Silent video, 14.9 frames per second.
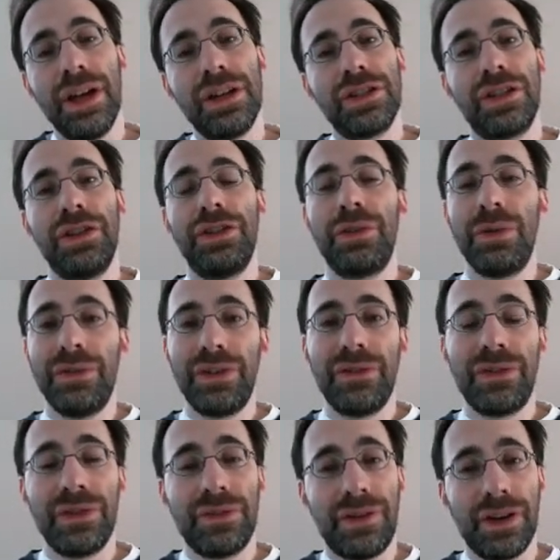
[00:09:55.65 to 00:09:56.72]
So the derivative
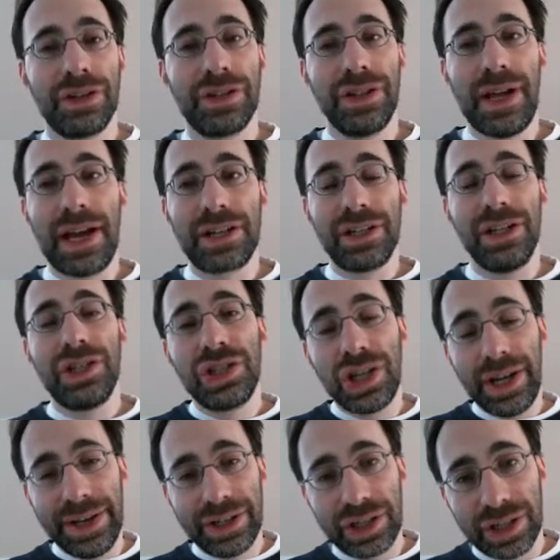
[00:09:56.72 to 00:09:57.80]
of the function actually
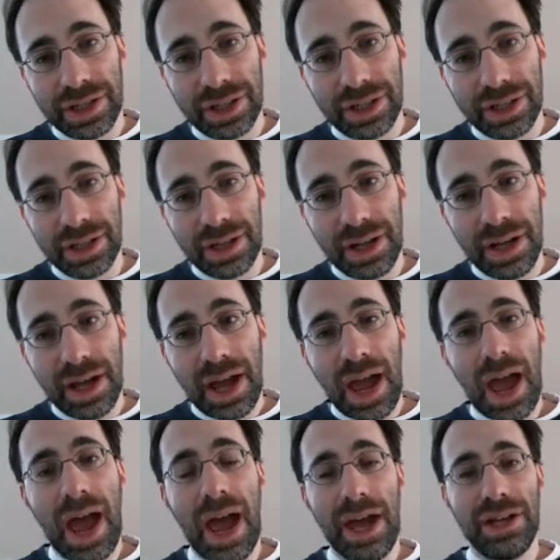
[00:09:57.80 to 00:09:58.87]
changes
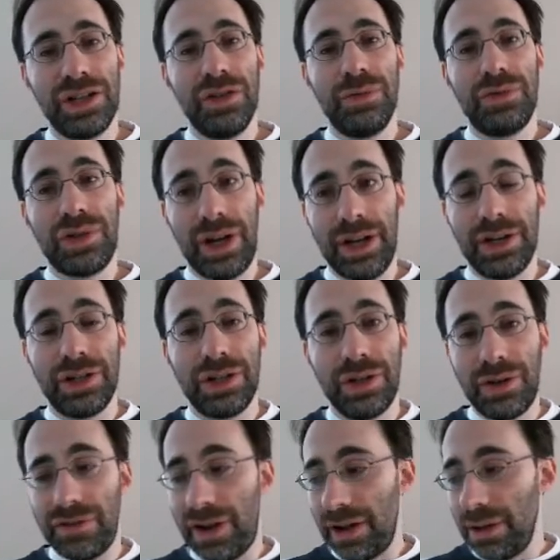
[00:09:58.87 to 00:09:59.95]
as you change
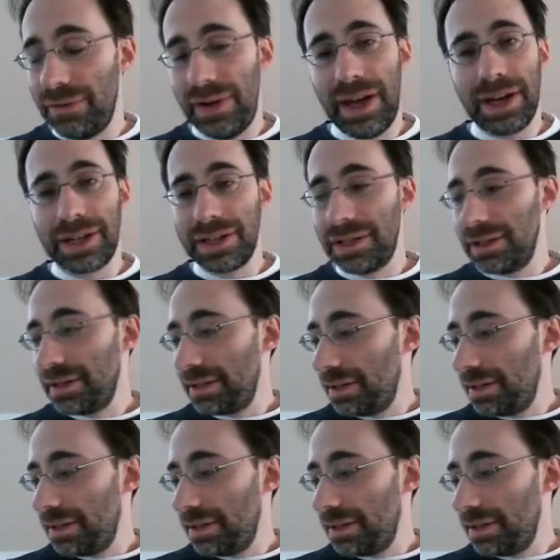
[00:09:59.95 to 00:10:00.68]
your value of x.